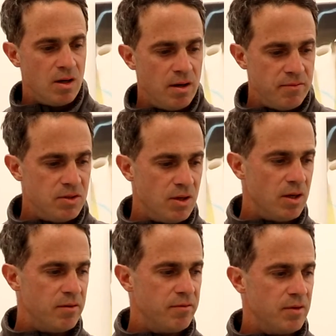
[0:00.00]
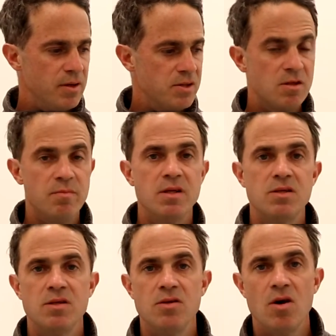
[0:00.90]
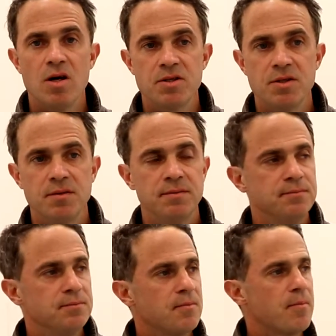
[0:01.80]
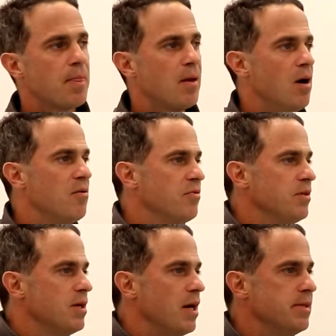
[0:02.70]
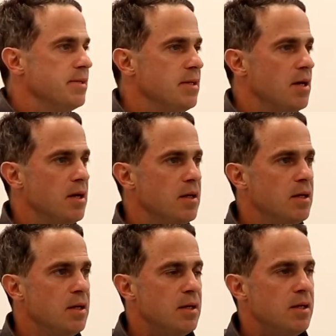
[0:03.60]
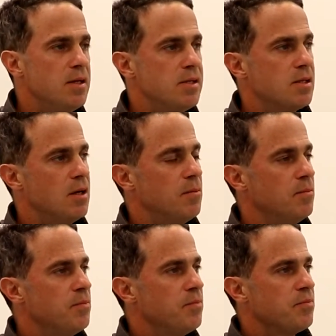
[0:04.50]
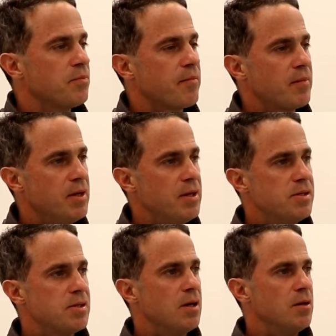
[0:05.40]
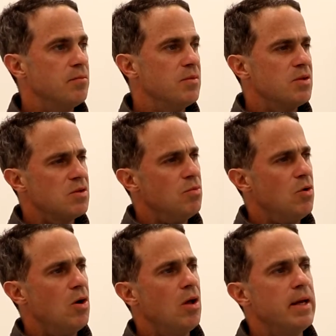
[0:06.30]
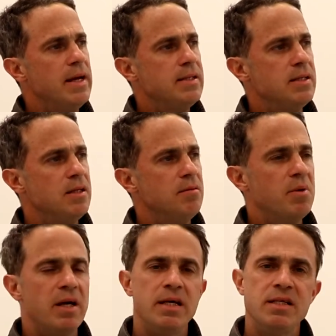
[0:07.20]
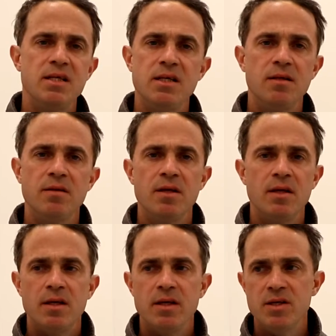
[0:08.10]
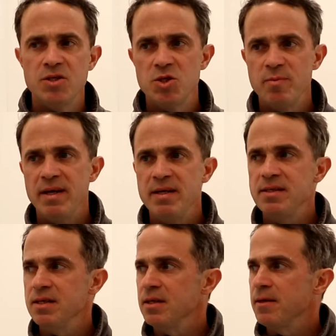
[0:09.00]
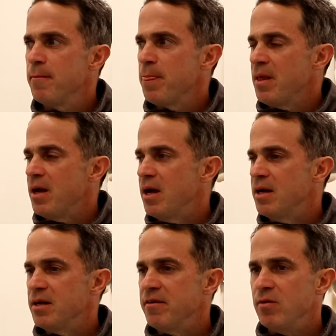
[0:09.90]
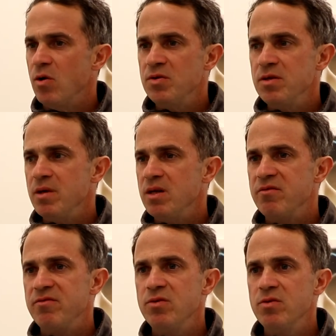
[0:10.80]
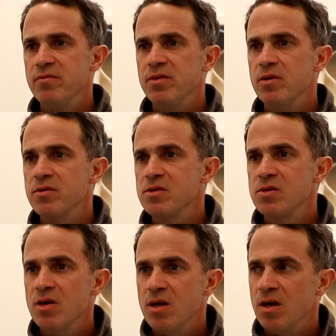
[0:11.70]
I've submitted to the auction for the ICA is a small 18 by 18 inch painting, and I've only made a few of those.